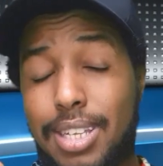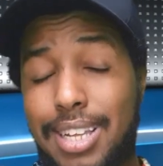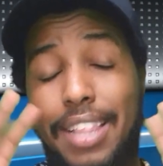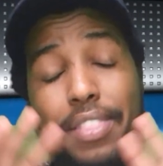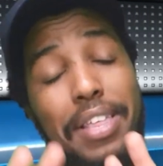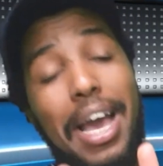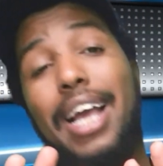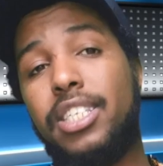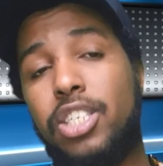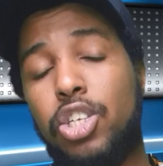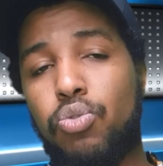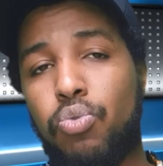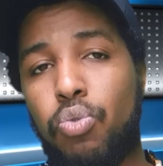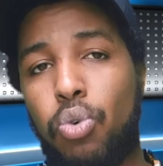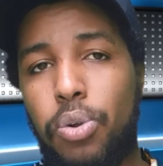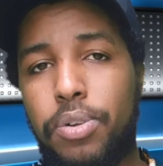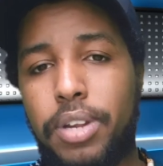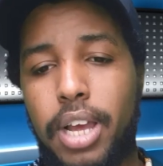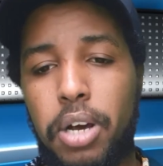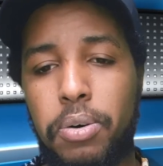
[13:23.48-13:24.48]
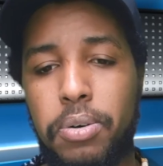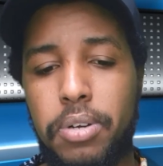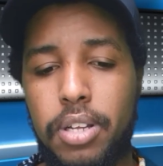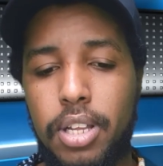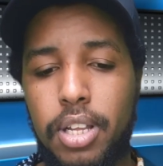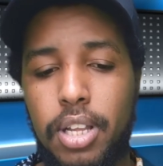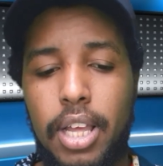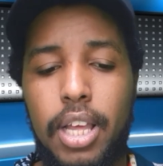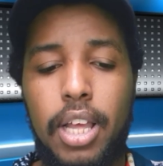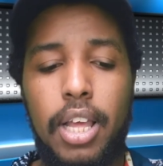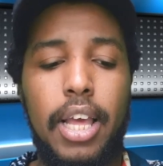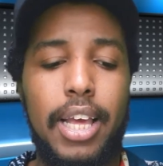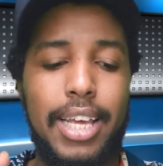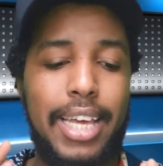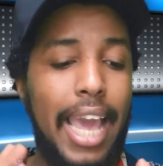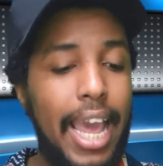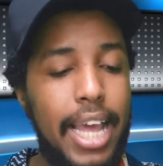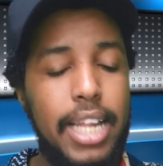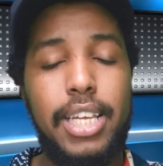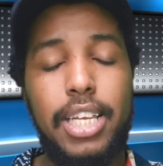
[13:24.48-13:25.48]
that is his role now.
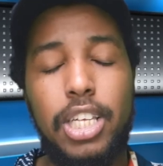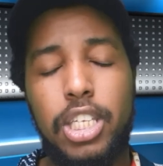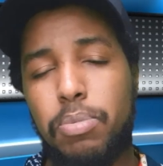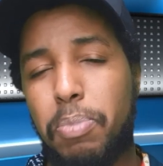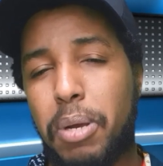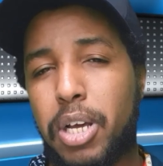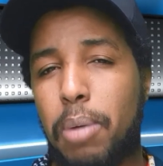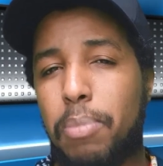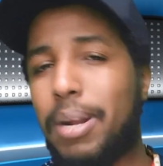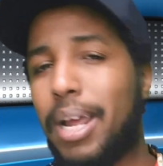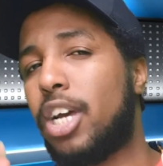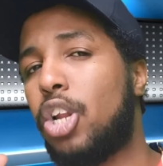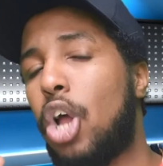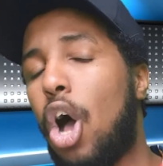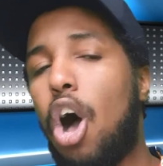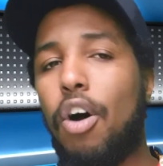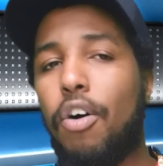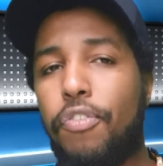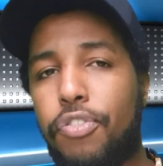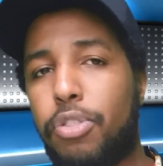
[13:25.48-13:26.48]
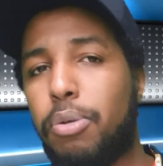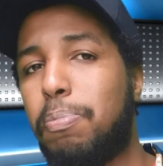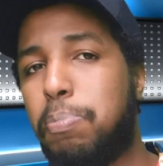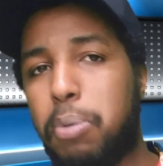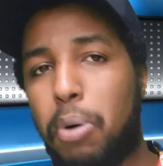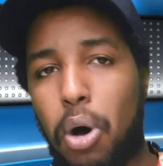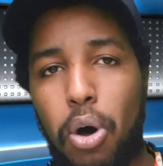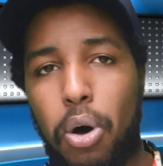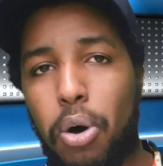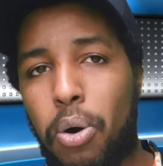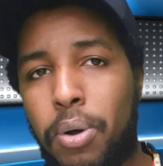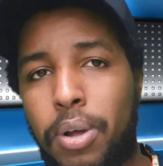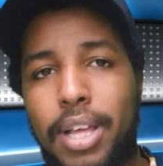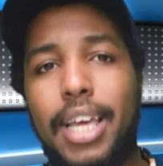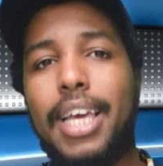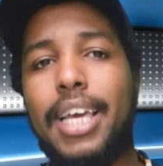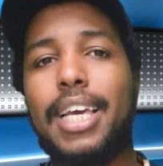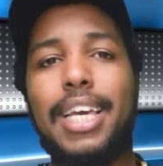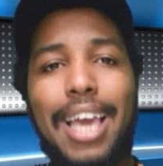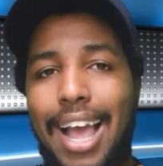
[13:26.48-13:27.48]
KD's become like an off-the-ball,
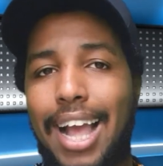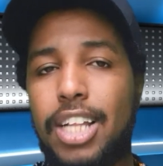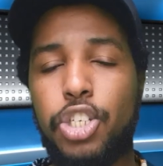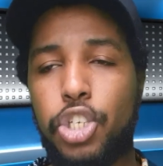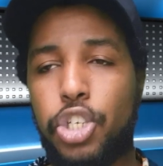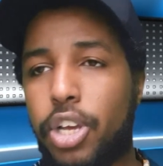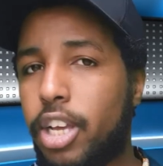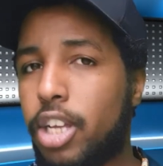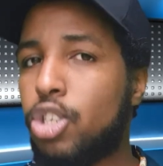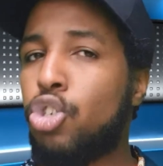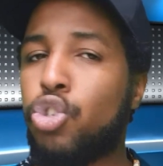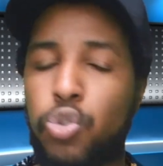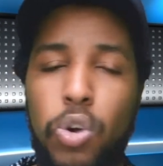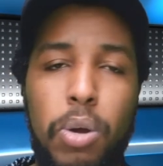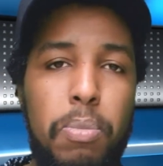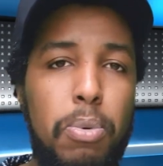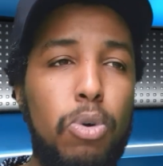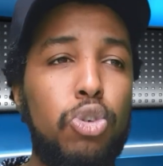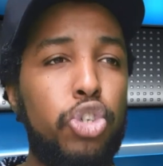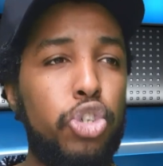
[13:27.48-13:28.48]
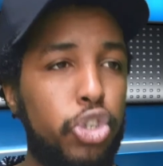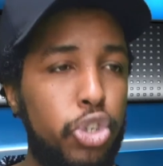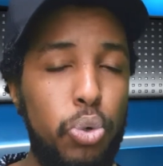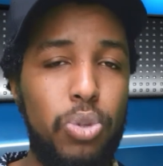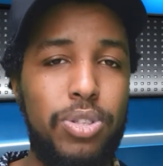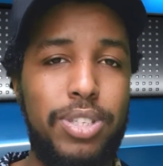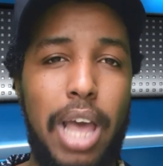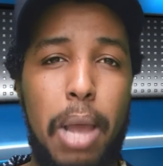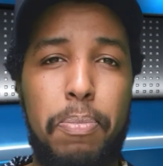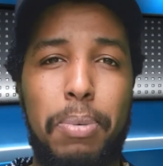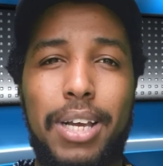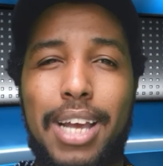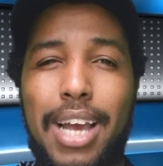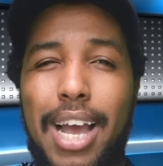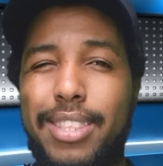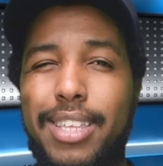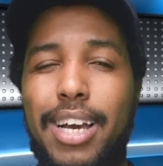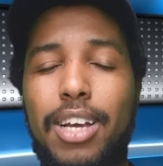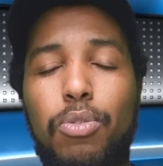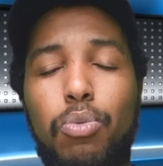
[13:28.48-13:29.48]
catch it, dribble, shoot type of guy
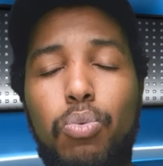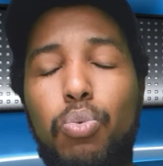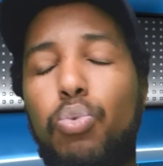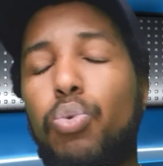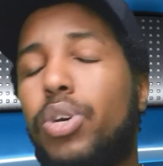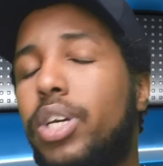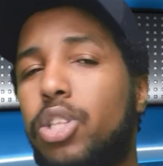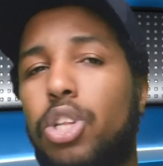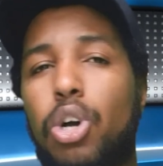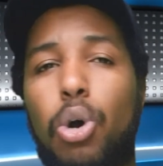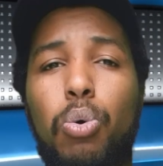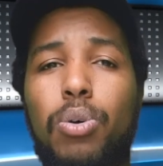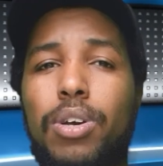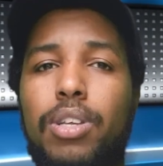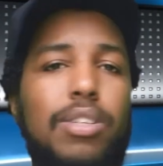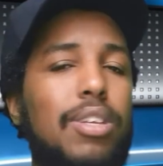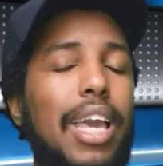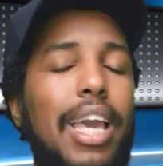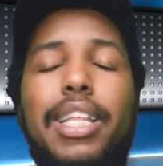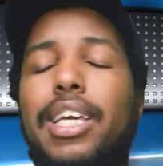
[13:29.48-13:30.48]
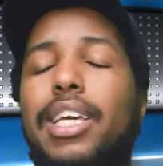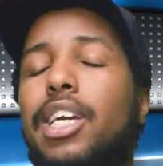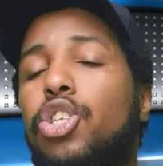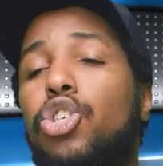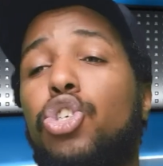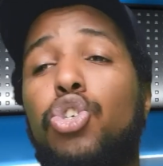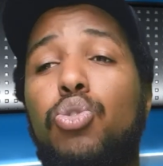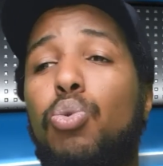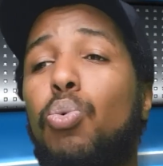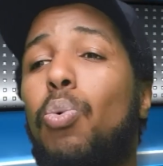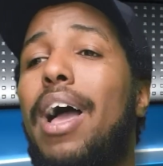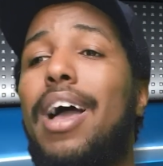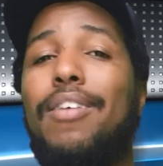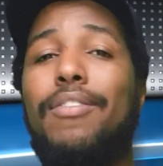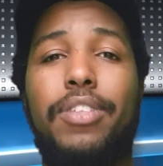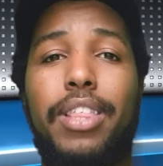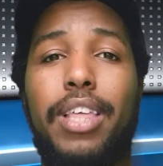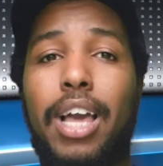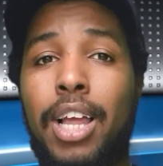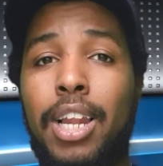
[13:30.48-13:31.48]
that we know. KD can just do
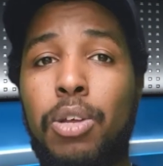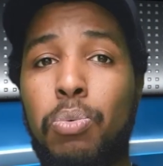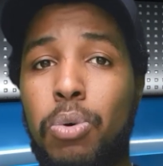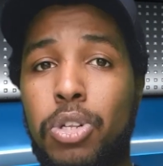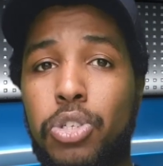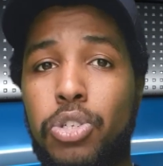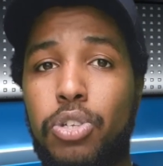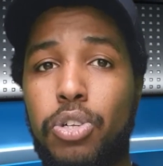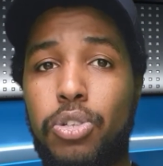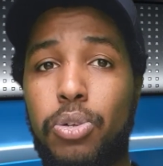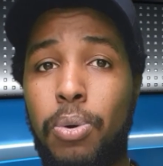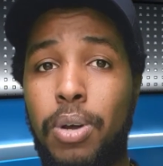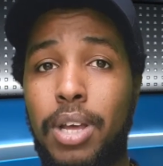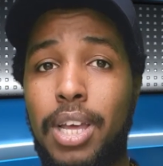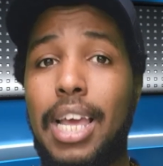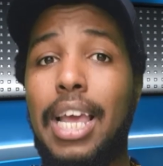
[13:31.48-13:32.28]
whatever the hell he wants to do.